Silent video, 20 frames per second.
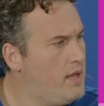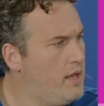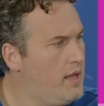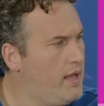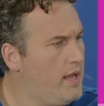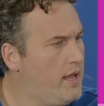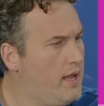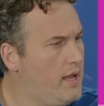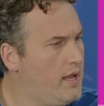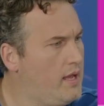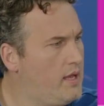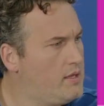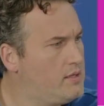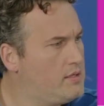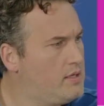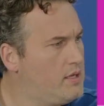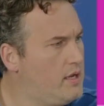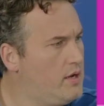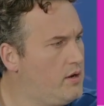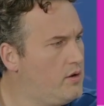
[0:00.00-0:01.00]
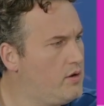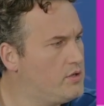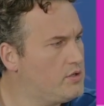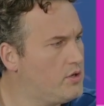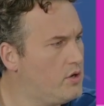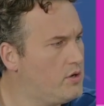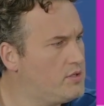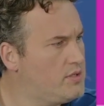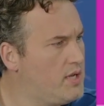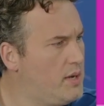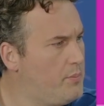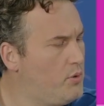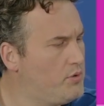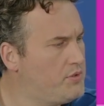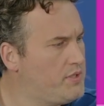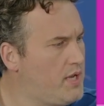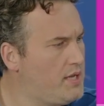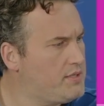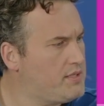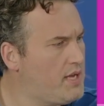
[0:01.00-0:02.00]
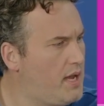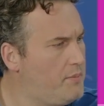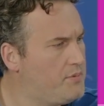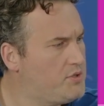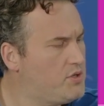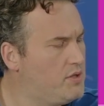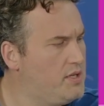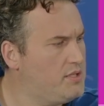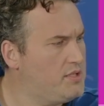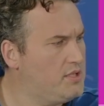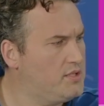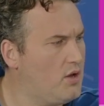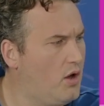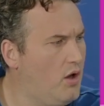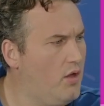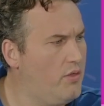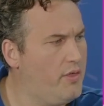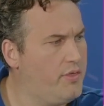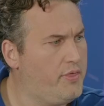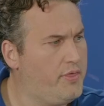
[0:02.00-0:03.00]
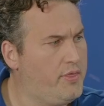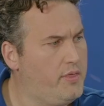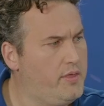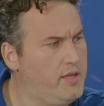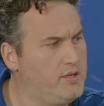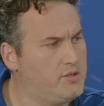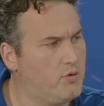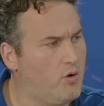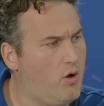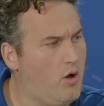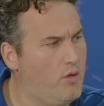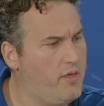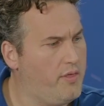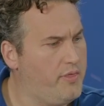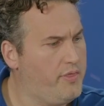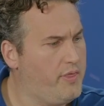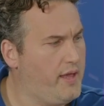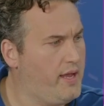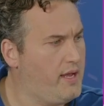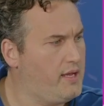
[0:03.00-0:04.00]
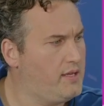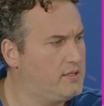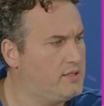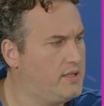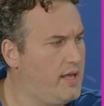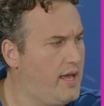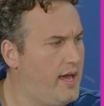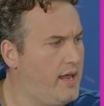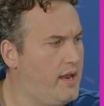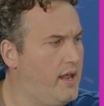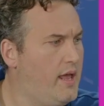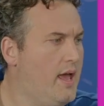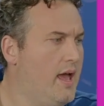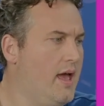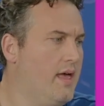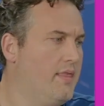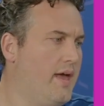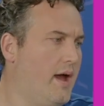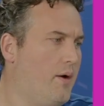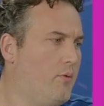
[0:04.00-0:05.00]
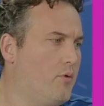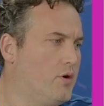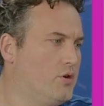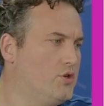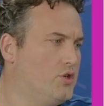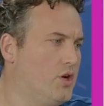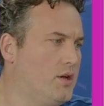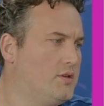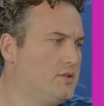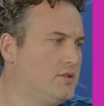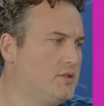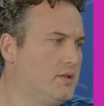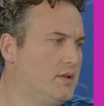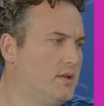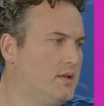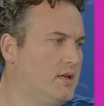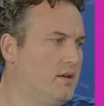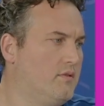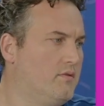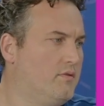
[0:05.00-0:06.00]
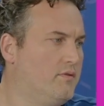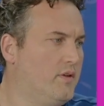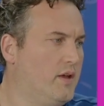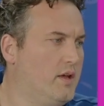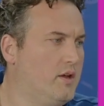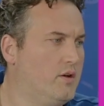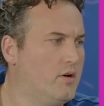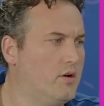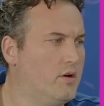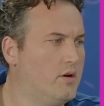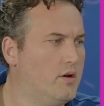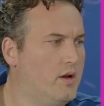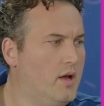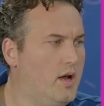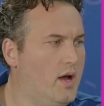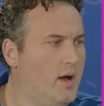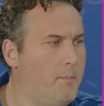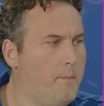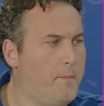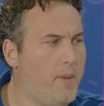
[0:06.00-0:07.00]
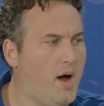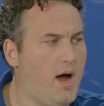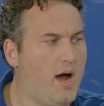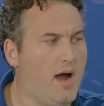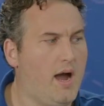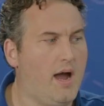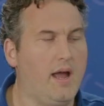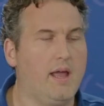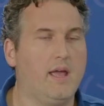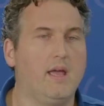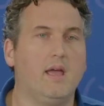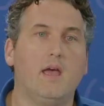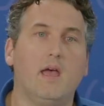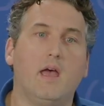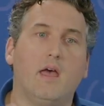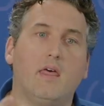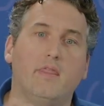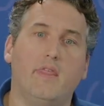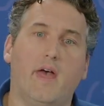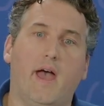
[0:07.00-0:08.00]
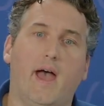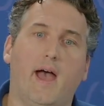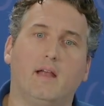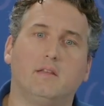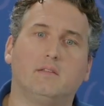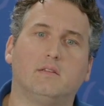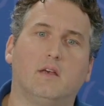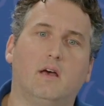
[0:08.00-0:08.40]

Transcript: and here is our example SaaS app. So this is these are all the things that were just configured by that